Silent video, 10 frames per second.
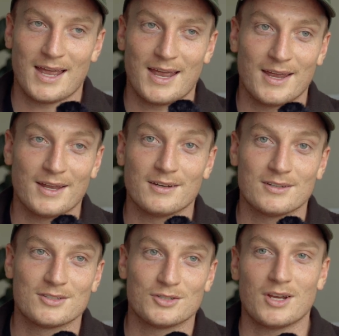
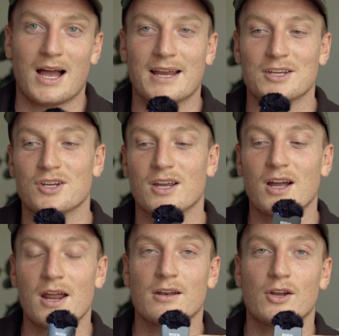And I guess you can
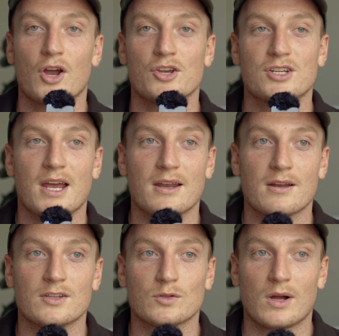kind of
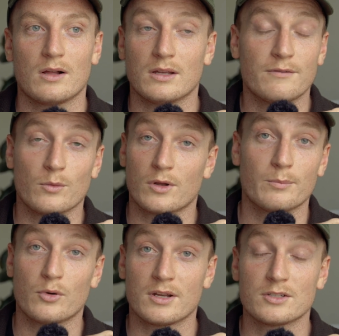negotiate as well if you want
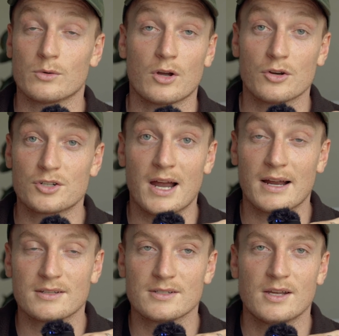to put into a
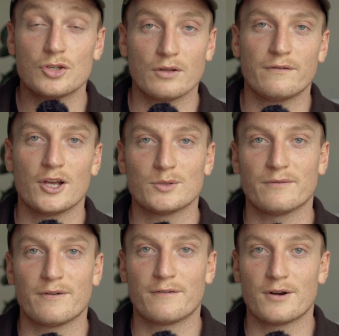contract, shoot the first
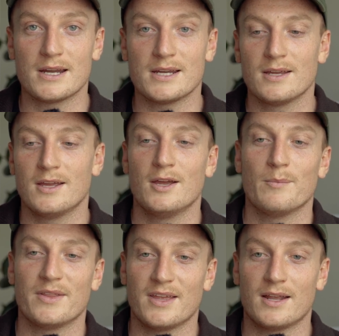one for free,
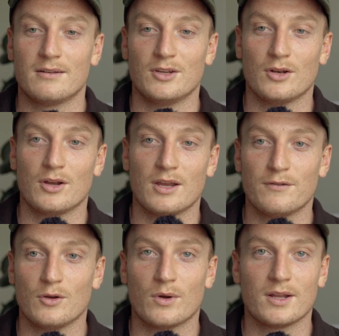but then, you know,
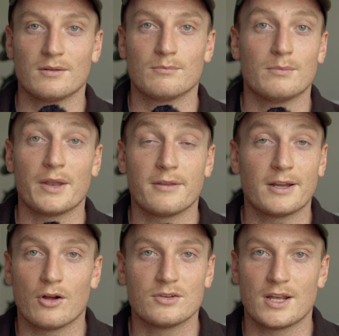if you're wanting
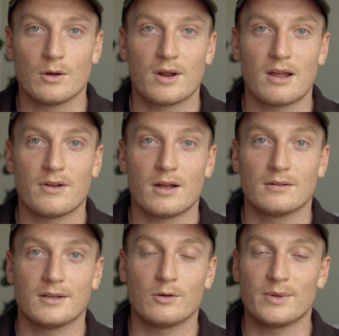monthly content or
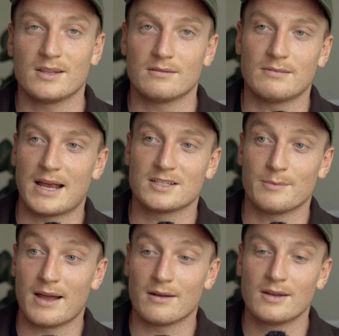whatever, it'll be X
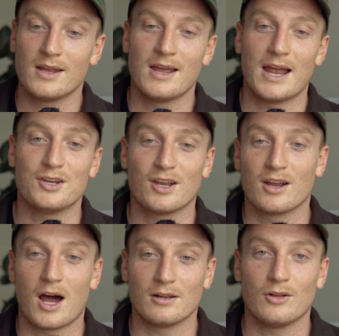amount, and you
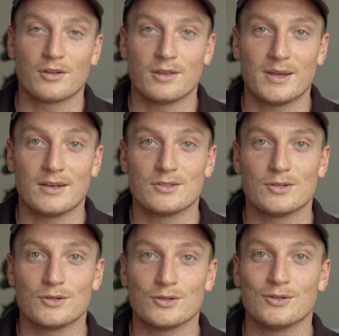can kind of lock them
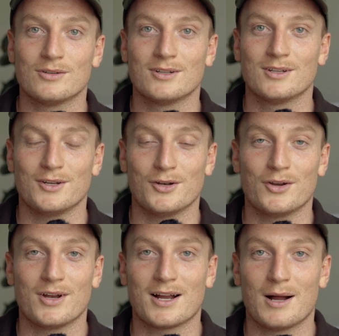into, you
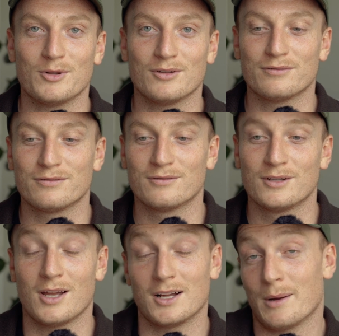know, a couple
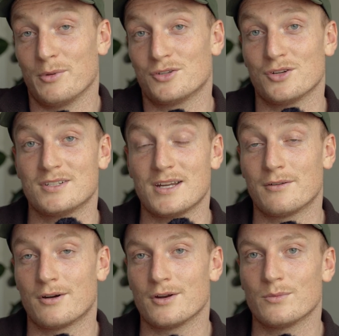of shoots down
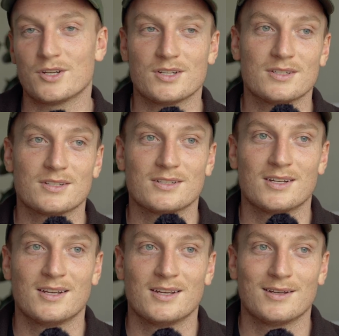the road, which is
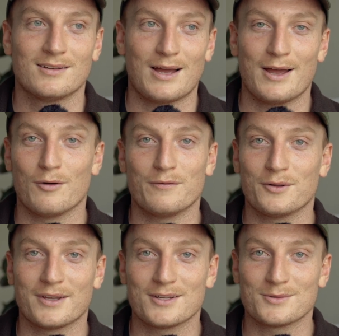a
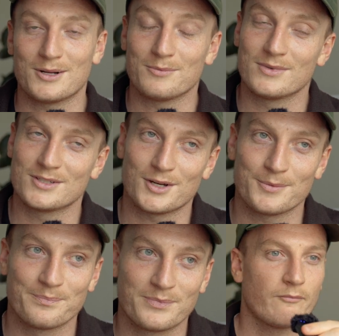helpful thing as well.
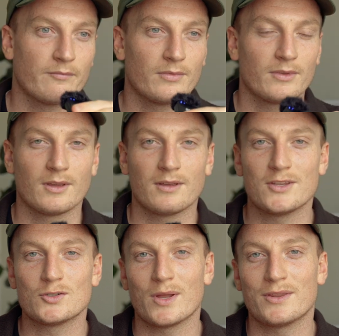So if
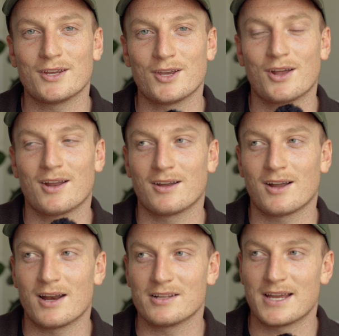there's one thing you're going to
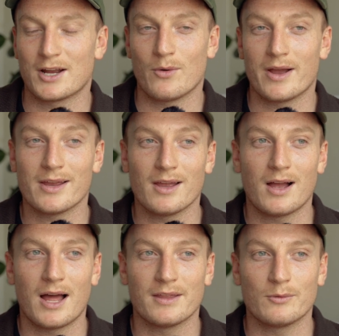kind of take away,
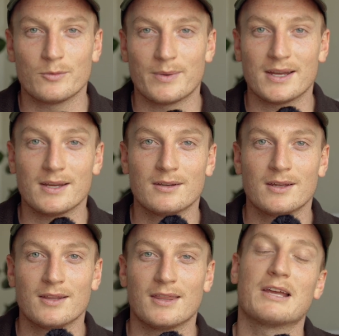I think would be,
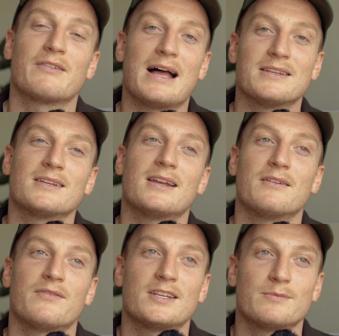think of it as an
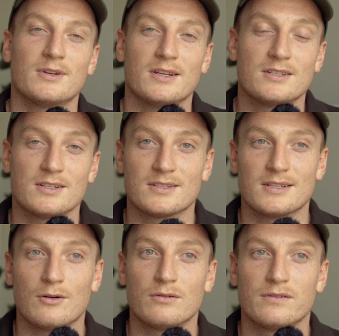investment into
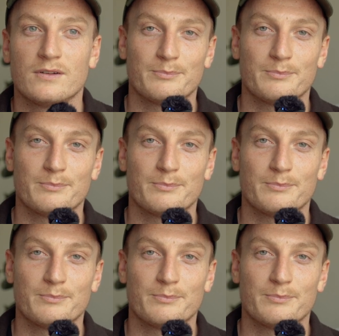yourself.